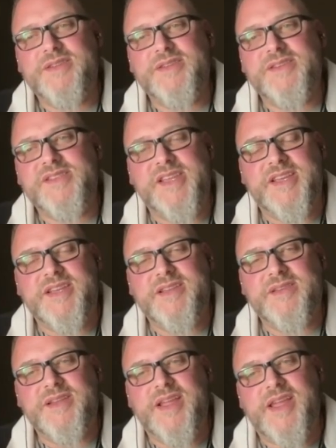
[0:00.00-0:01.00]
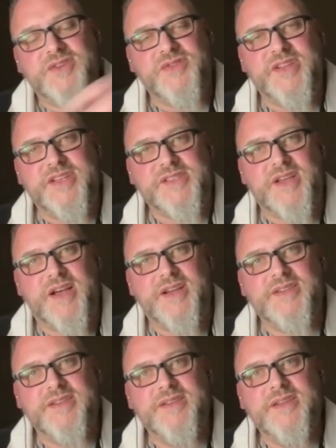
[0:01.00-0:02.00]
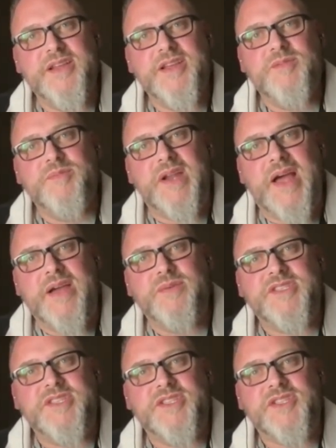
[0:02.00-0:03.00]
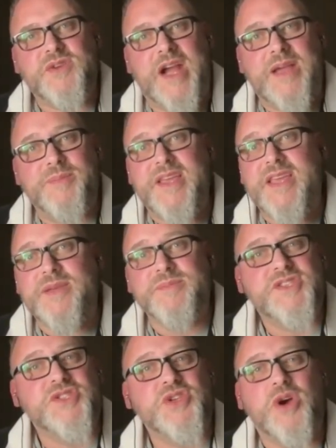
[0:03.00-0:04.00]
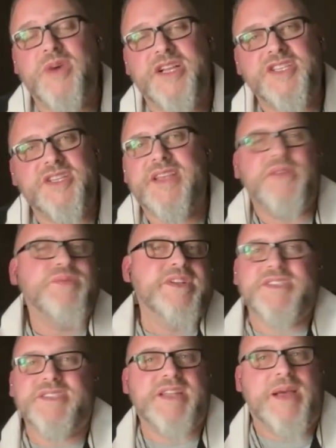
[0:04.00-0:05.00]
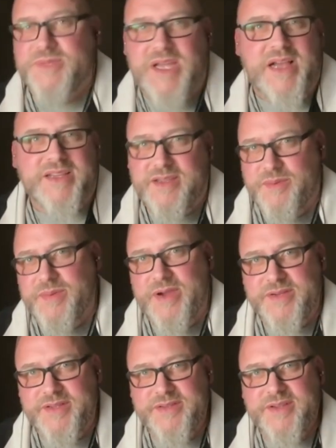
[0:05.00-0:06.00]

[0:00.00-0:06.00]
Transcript: see it. Andrea saw it, but I was describing him so much because I wouldn't stop talking about it.